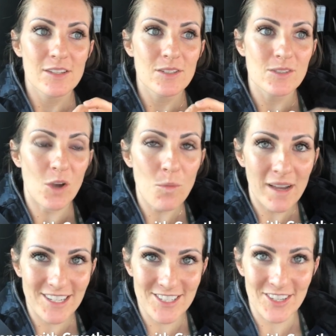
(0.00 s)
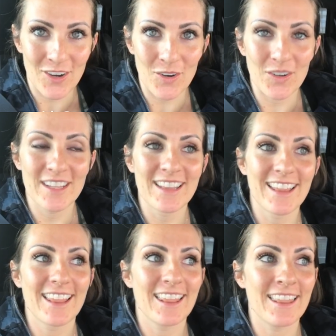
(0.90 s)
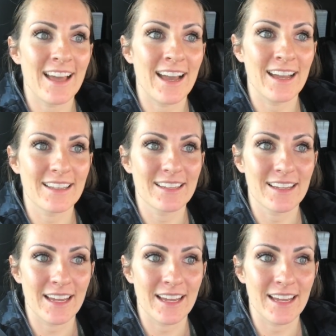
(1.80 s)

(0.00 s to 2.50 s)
So much so that